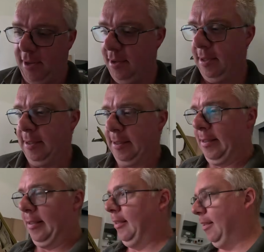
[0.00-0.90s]

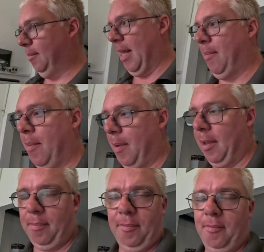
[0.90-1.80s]
But that might
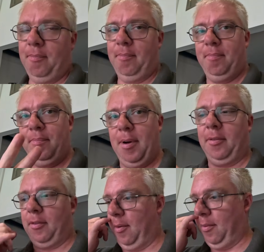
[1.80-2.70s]
be part
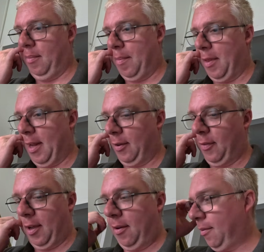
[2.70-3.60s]
2, that might be the next
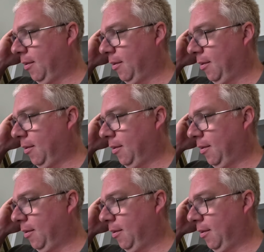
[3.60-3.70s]
video.